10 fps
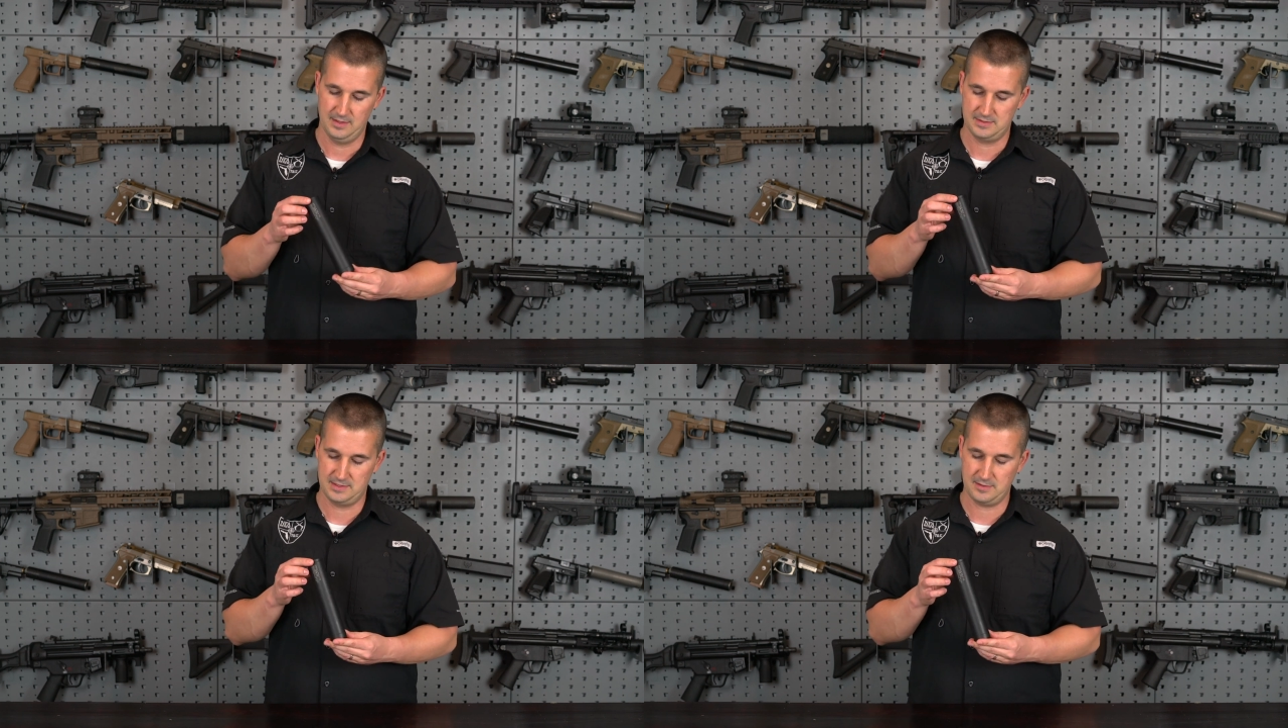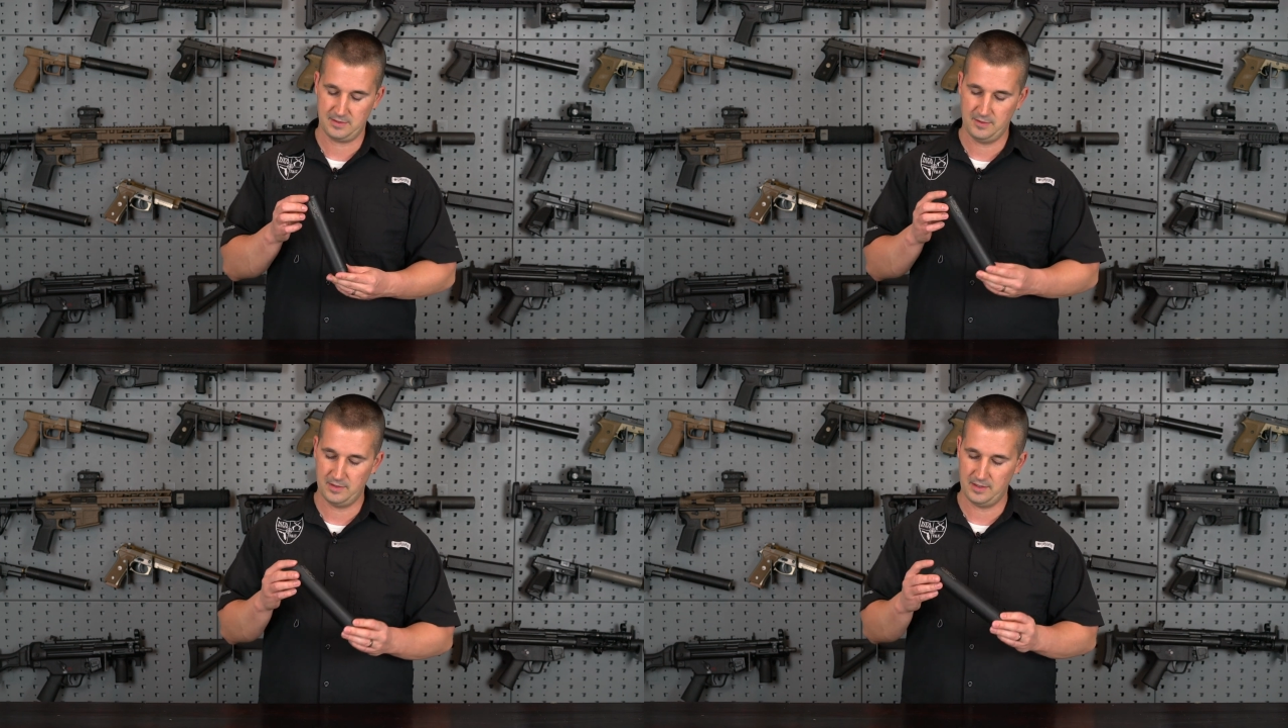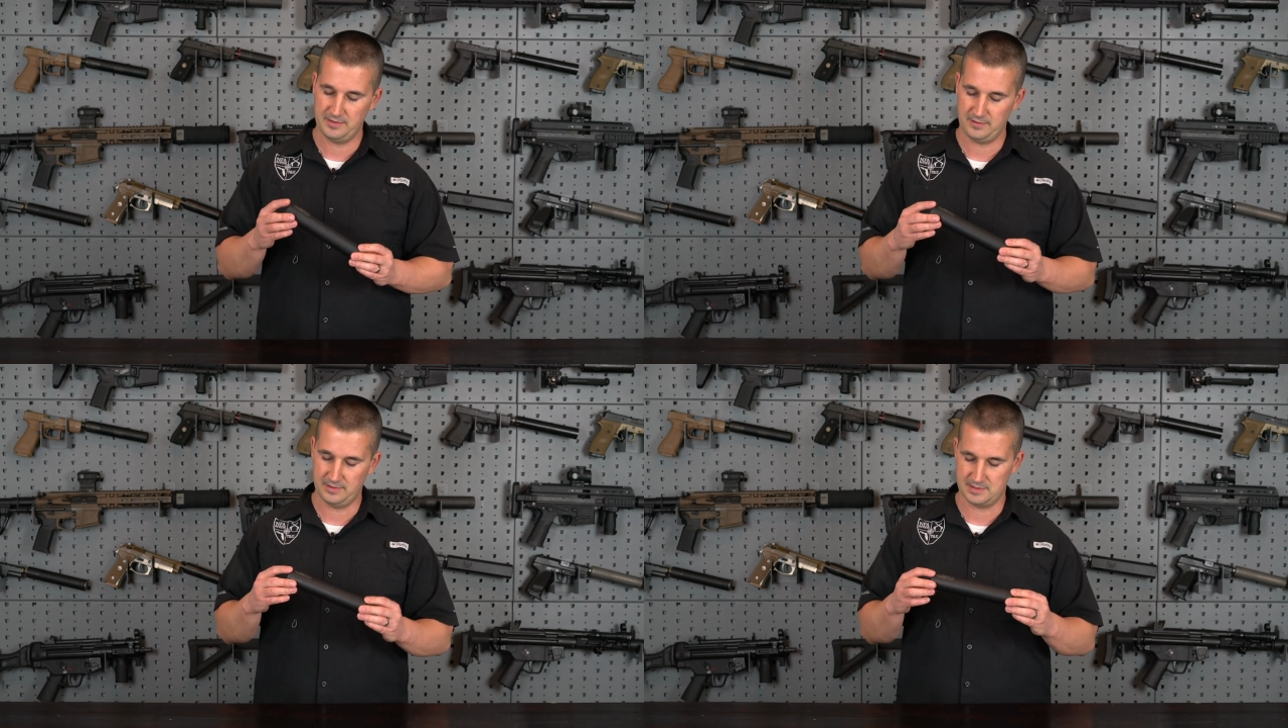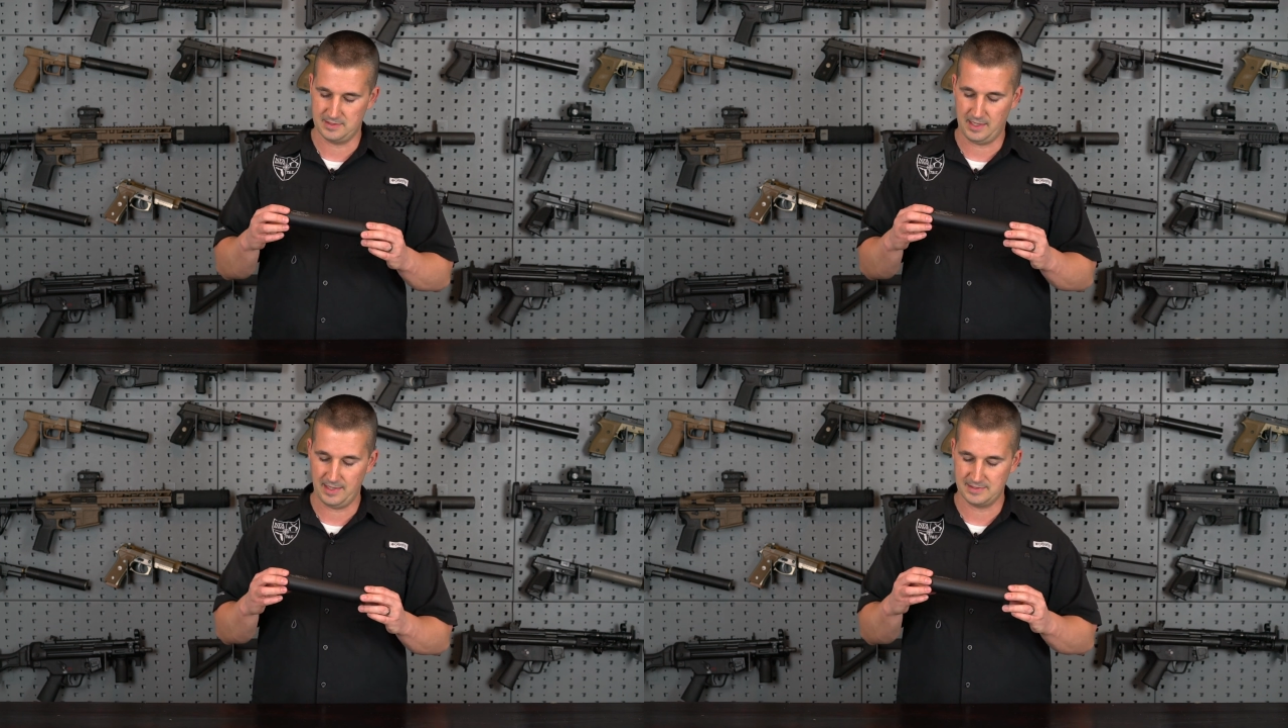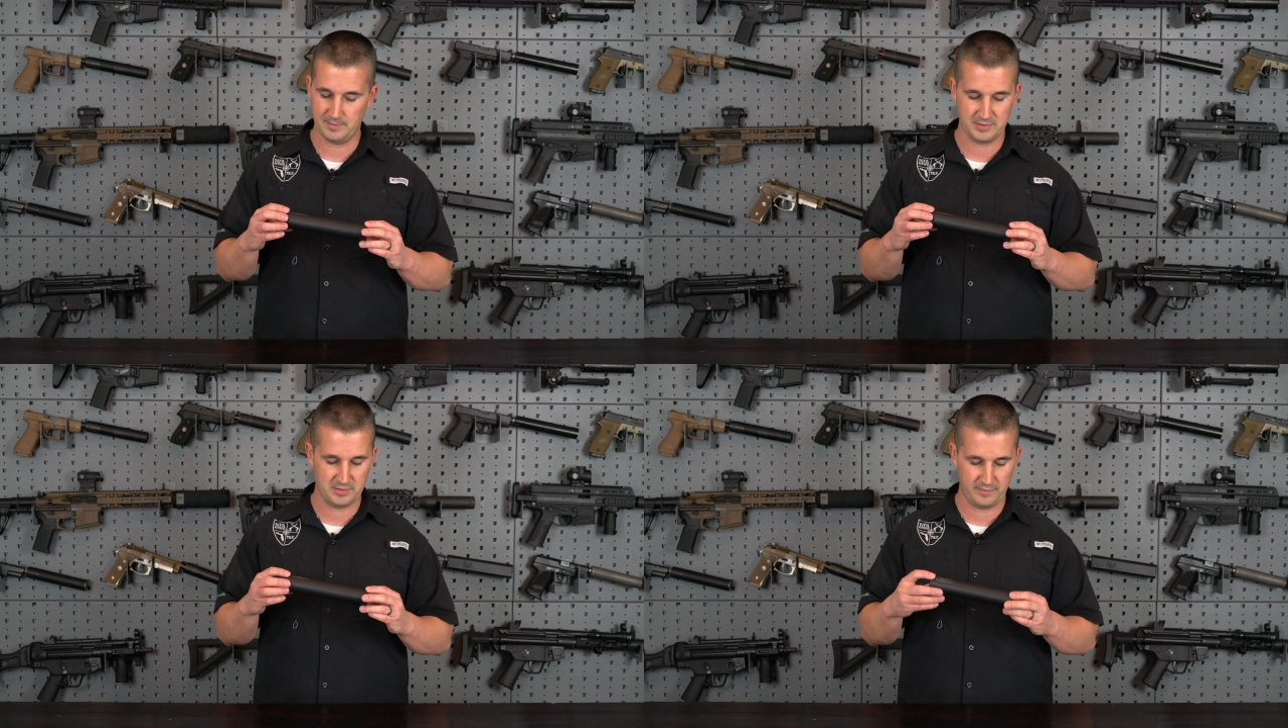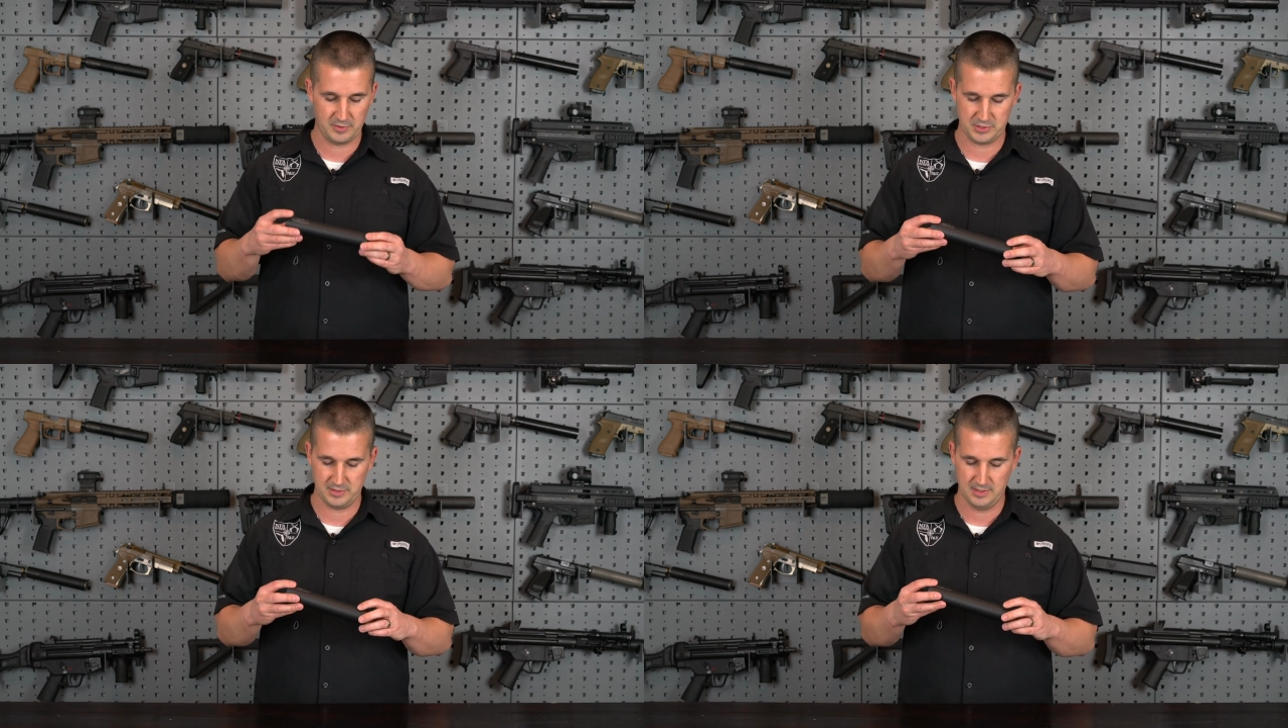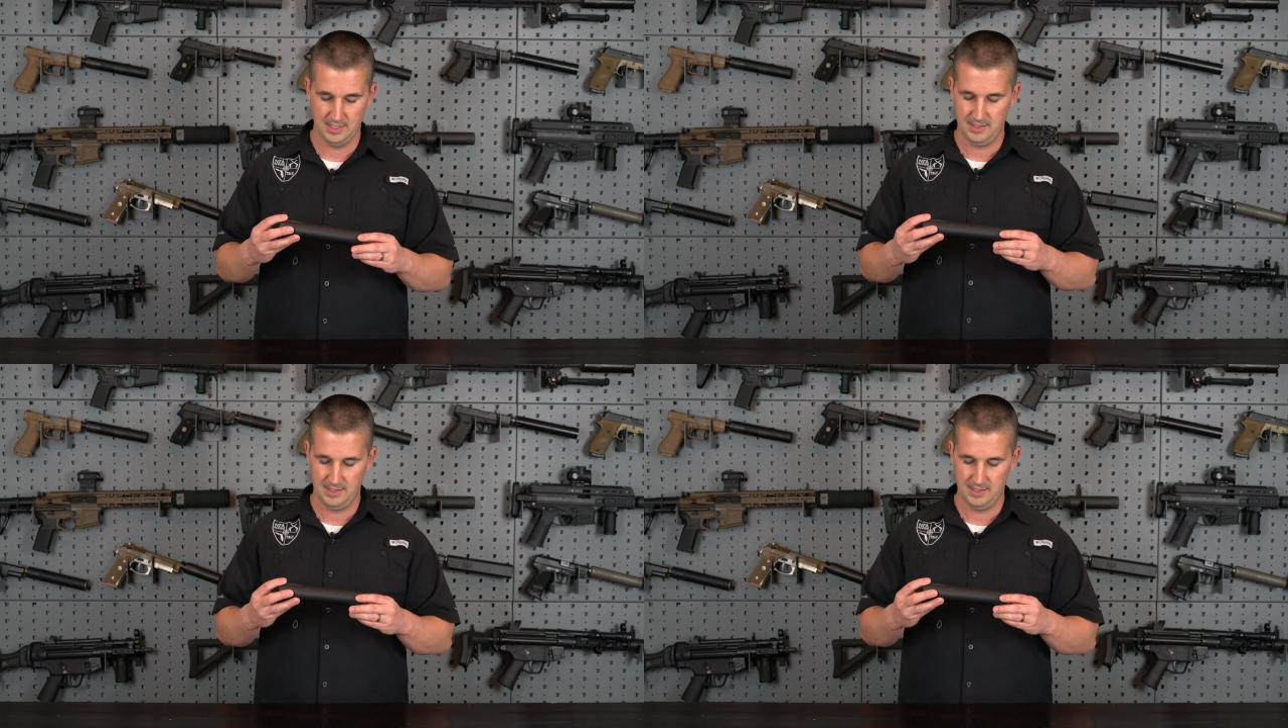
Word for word: Cerakote on there. This is the high temperature version.